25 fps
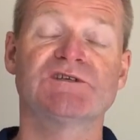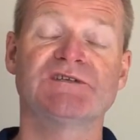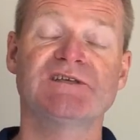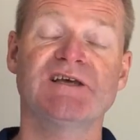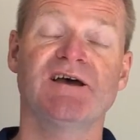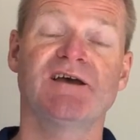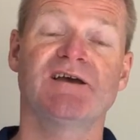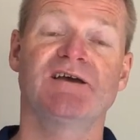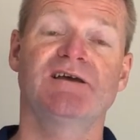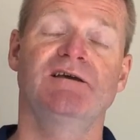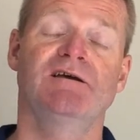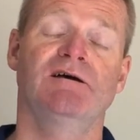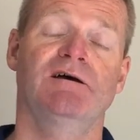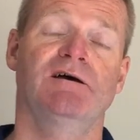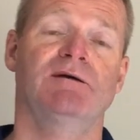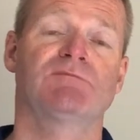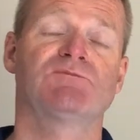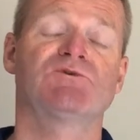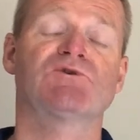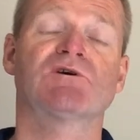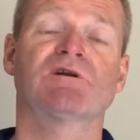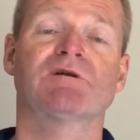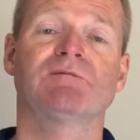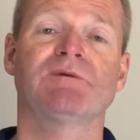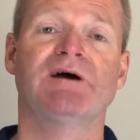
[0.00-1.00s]
today I'm
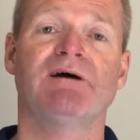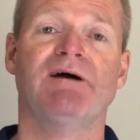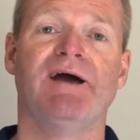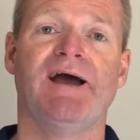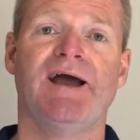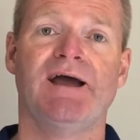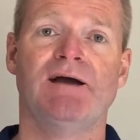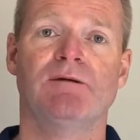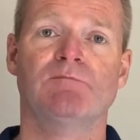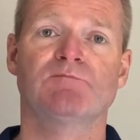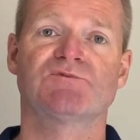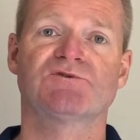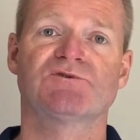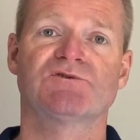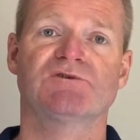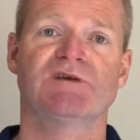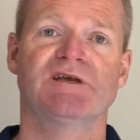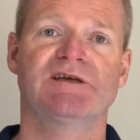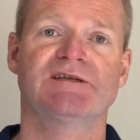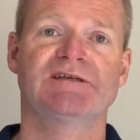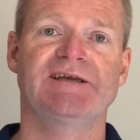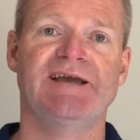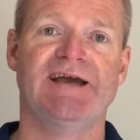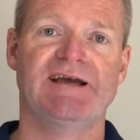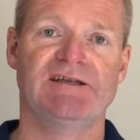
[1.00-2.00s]
talking about apps
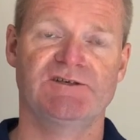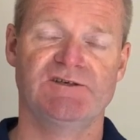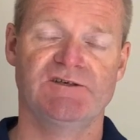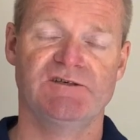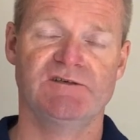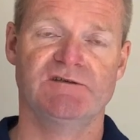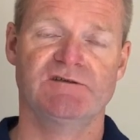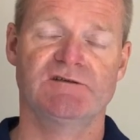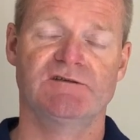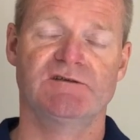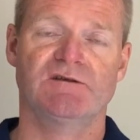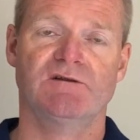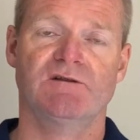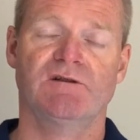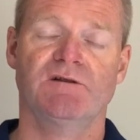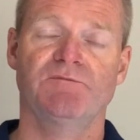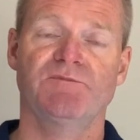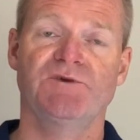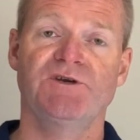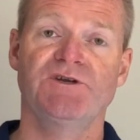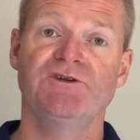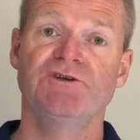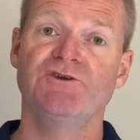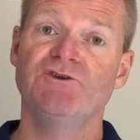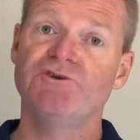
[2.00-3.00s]
and gadgets that
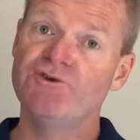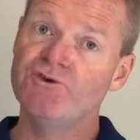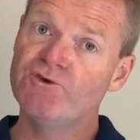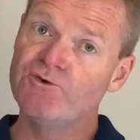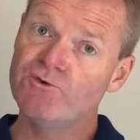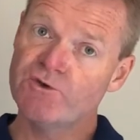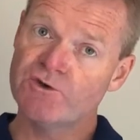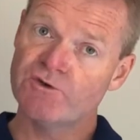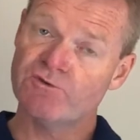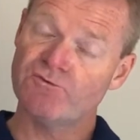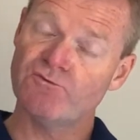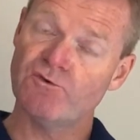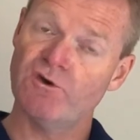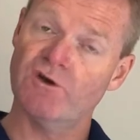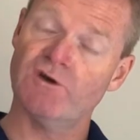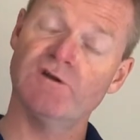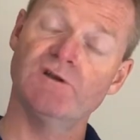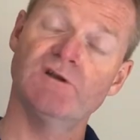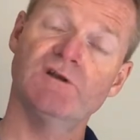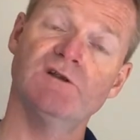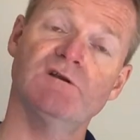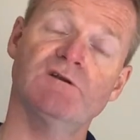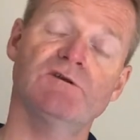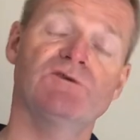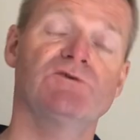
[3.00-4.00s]
mean you can
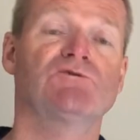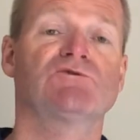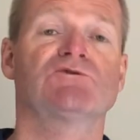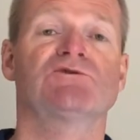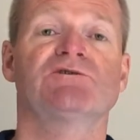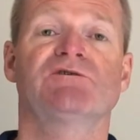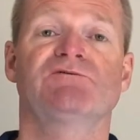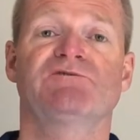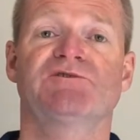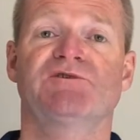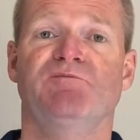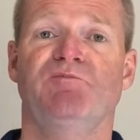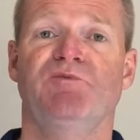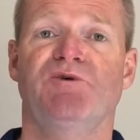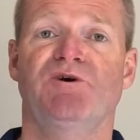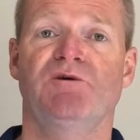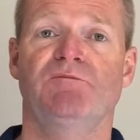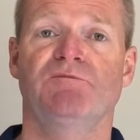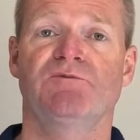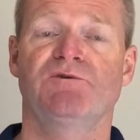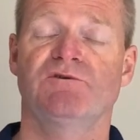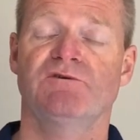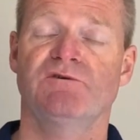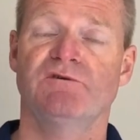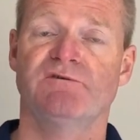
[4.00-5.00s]
run your service
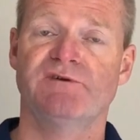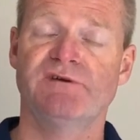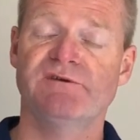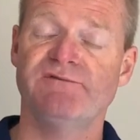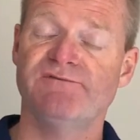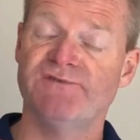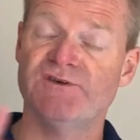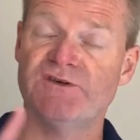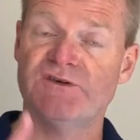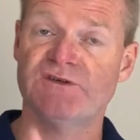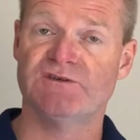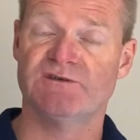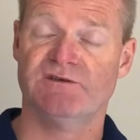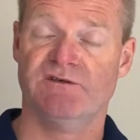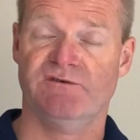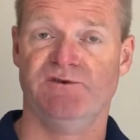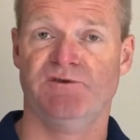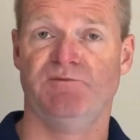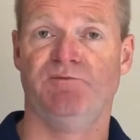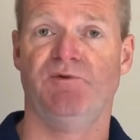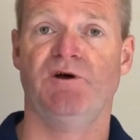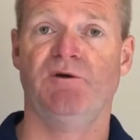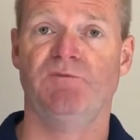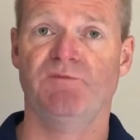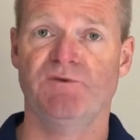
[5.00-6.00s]
department, your very first
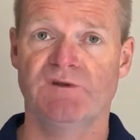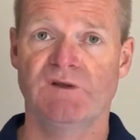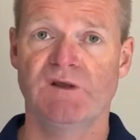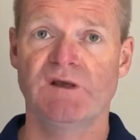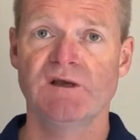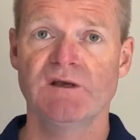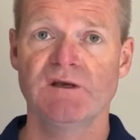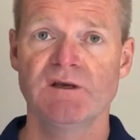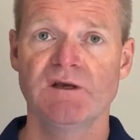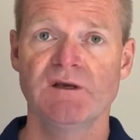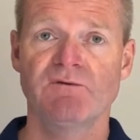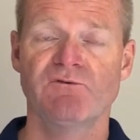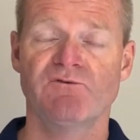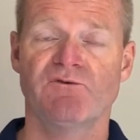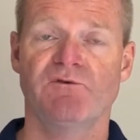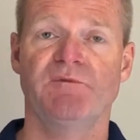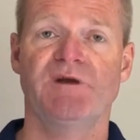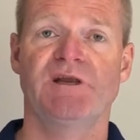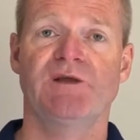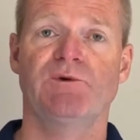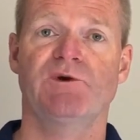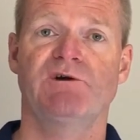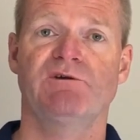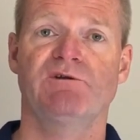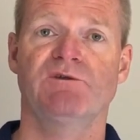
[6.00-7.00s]
service department, from
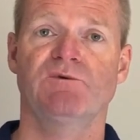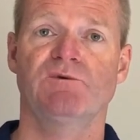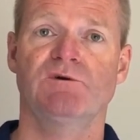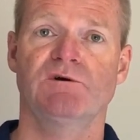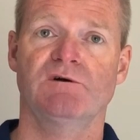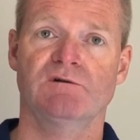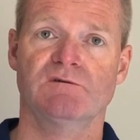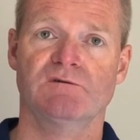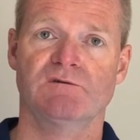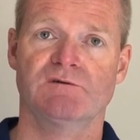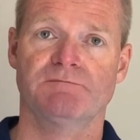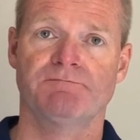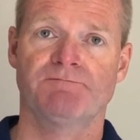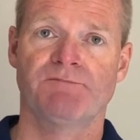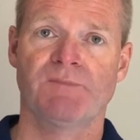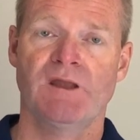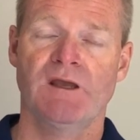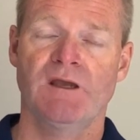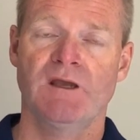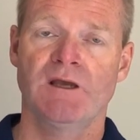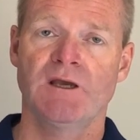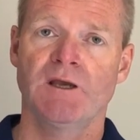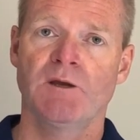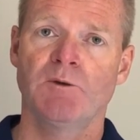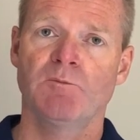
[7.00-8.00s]
anywhere in the world.
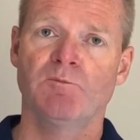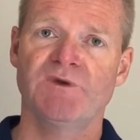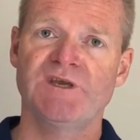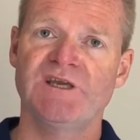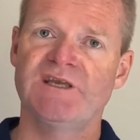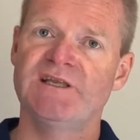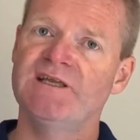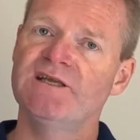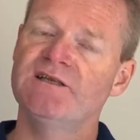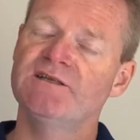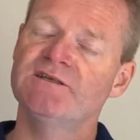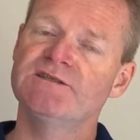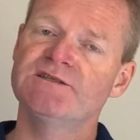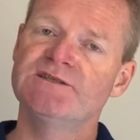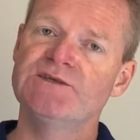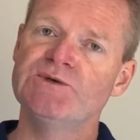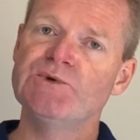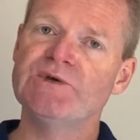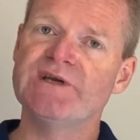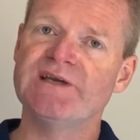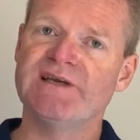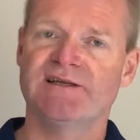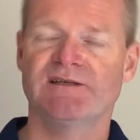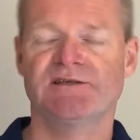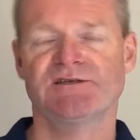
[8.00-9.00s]
But you need to do
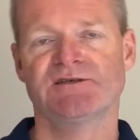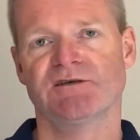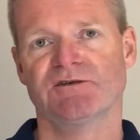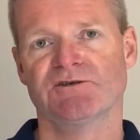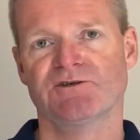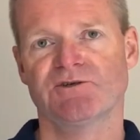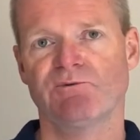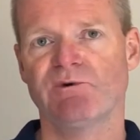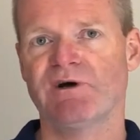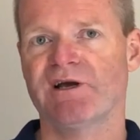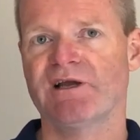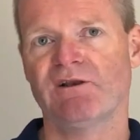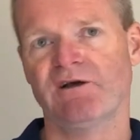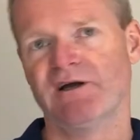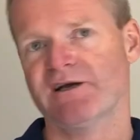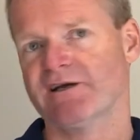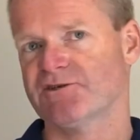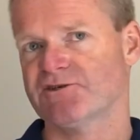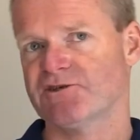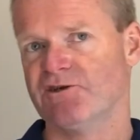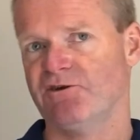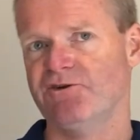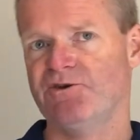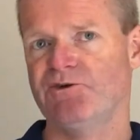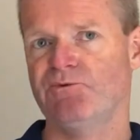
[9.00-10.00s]
it in such a way, like I
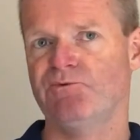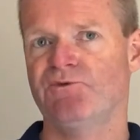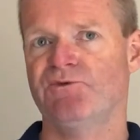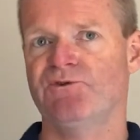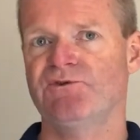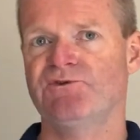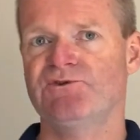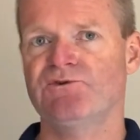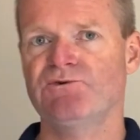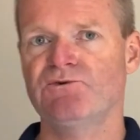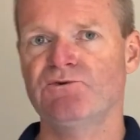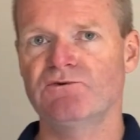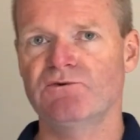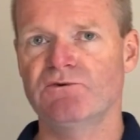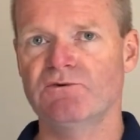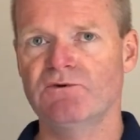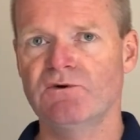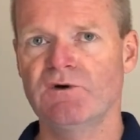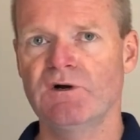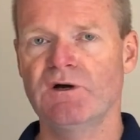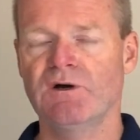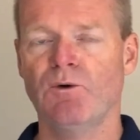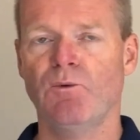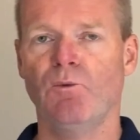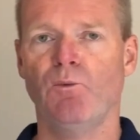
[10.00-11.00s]
showed you with the door,
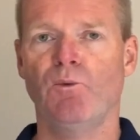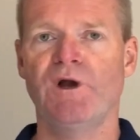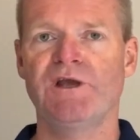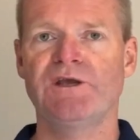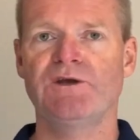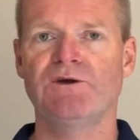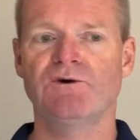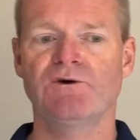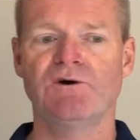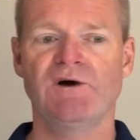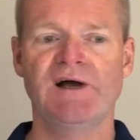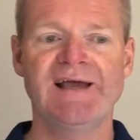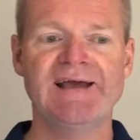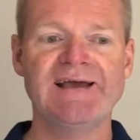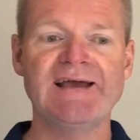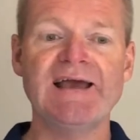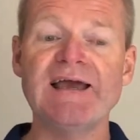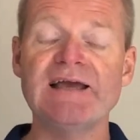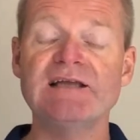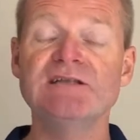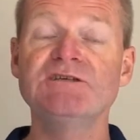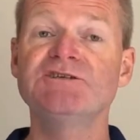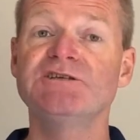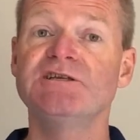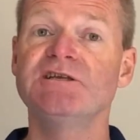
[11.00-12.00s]
where you're
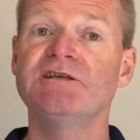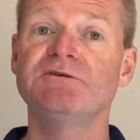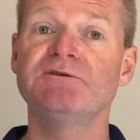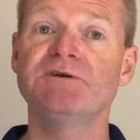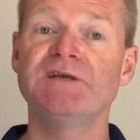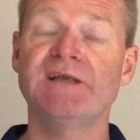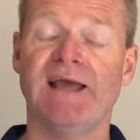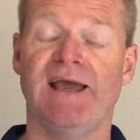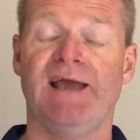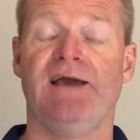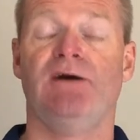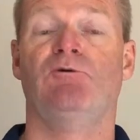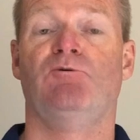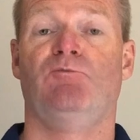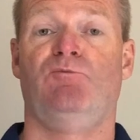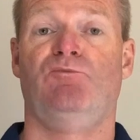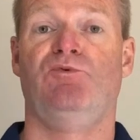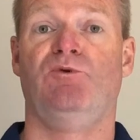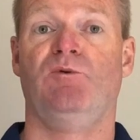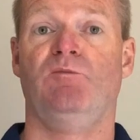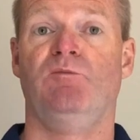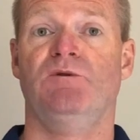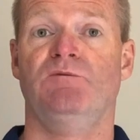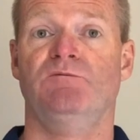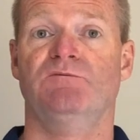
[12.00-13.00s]
engineering out
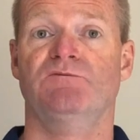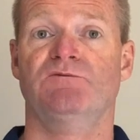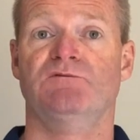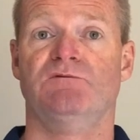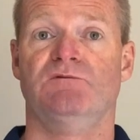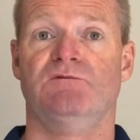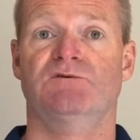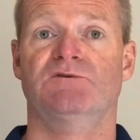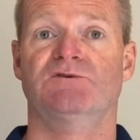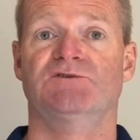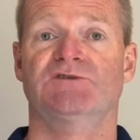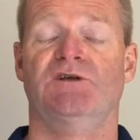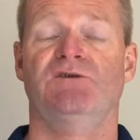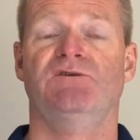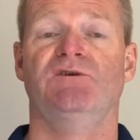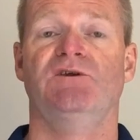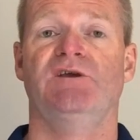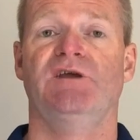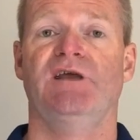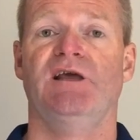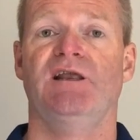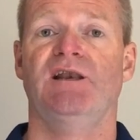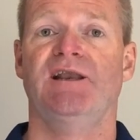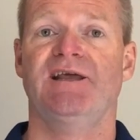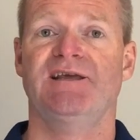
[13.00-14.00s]
problems so that you
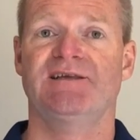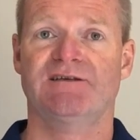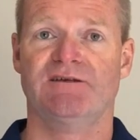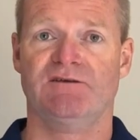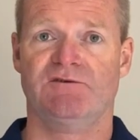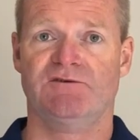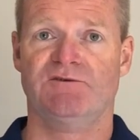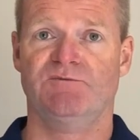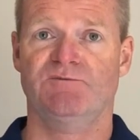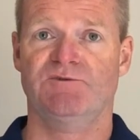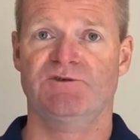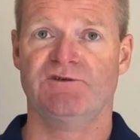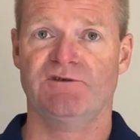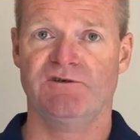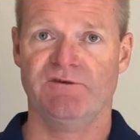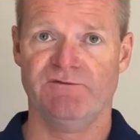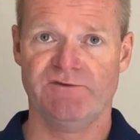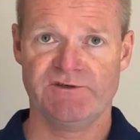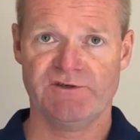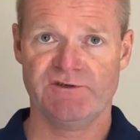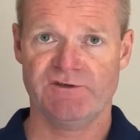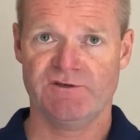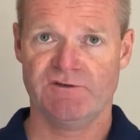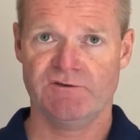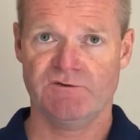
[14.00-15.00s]
get less customer
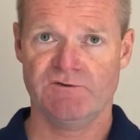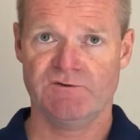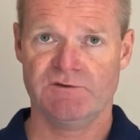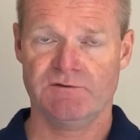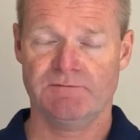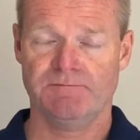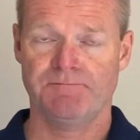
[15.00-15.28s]
service issues.